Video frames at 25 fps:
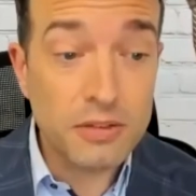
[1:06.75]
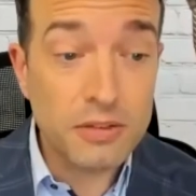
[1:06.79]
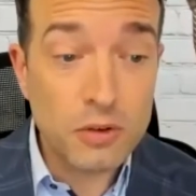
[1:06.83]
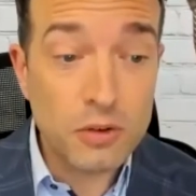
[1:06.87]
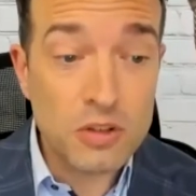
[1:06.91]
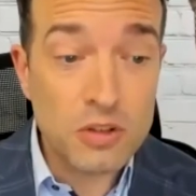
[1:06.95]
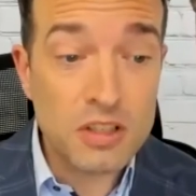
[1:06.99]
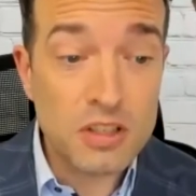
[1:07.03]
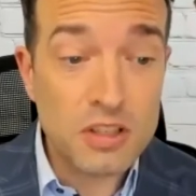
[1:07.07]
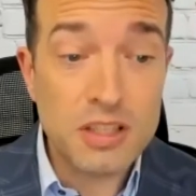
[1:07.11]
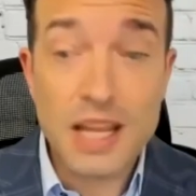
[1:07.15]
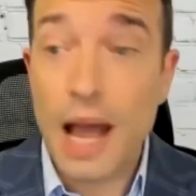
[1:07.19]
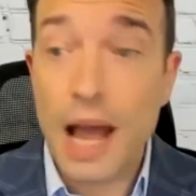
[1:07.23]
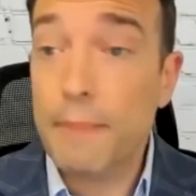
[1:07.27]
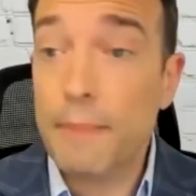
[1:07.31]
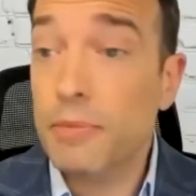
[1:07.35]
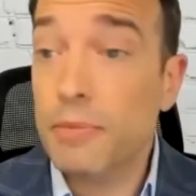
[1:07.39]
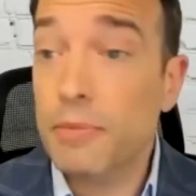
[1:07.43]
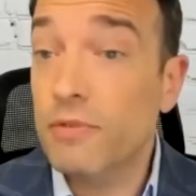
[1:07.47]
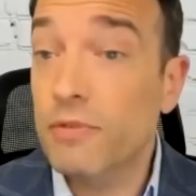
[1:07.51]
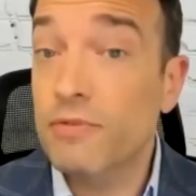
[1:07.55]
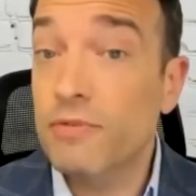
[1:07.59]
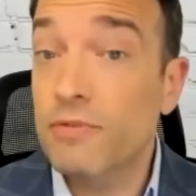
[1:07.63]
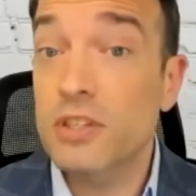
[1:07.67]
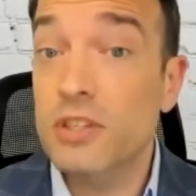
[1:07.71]
and of course,
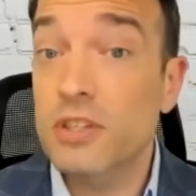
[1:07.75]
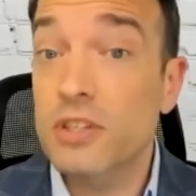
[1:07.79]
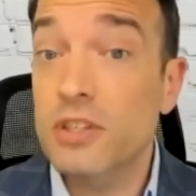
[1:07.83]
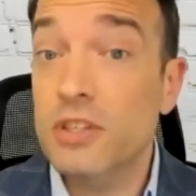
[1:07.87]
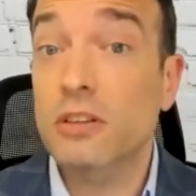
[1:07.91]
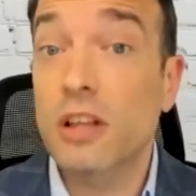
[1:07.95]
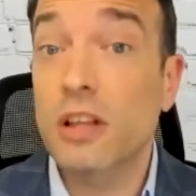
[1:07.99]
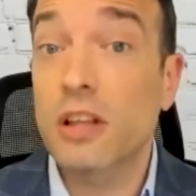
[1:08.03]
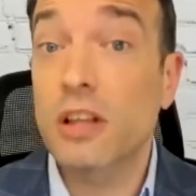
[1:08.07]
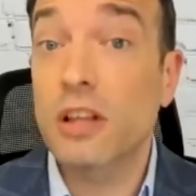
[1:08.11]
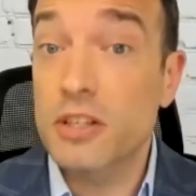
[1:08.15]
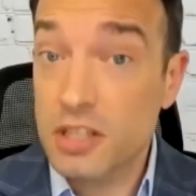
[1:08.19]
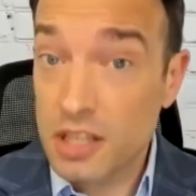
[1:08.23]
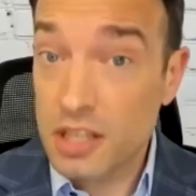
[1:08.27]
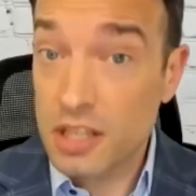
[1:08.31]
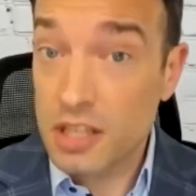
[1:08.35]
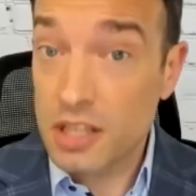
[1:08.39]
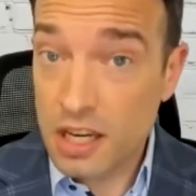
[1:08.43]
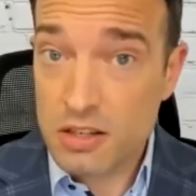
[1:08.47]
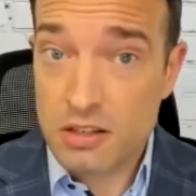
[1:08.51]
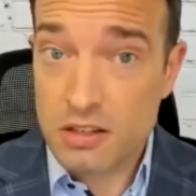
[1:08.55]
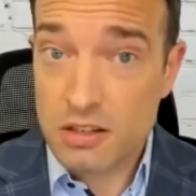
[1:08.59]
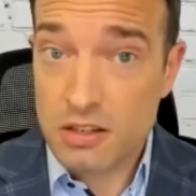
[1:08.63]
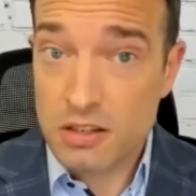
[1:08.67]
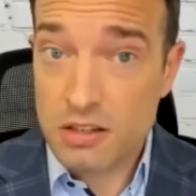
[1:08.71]
adaptive physical
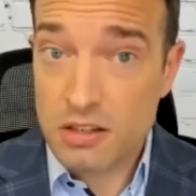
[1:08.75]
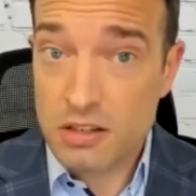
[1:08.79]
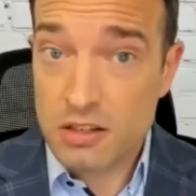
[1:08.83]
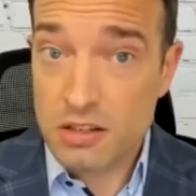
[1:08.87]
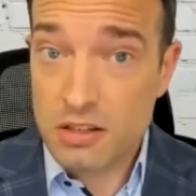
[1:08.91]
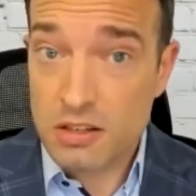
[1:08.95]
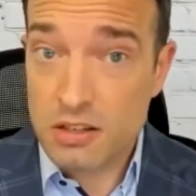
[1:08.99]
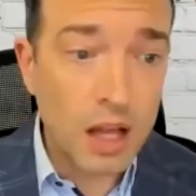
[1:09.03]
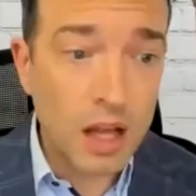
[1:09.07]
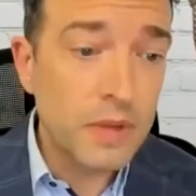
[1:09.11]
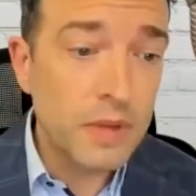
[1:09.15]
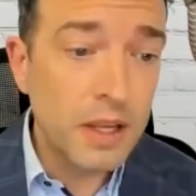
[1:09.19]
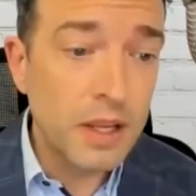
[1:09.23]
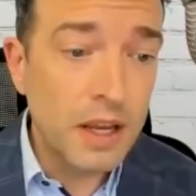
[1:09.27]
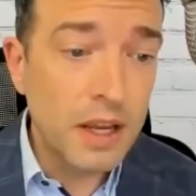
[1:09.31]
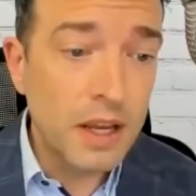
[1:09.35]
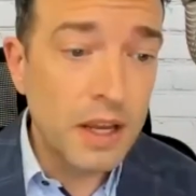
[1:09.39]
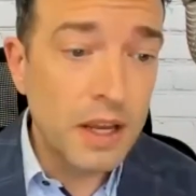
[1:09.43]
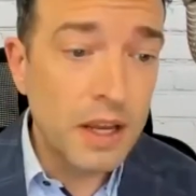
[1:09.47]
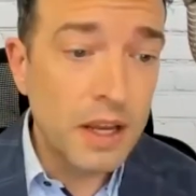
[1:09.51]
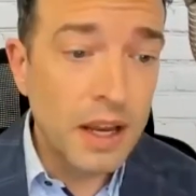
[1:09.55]
education as well.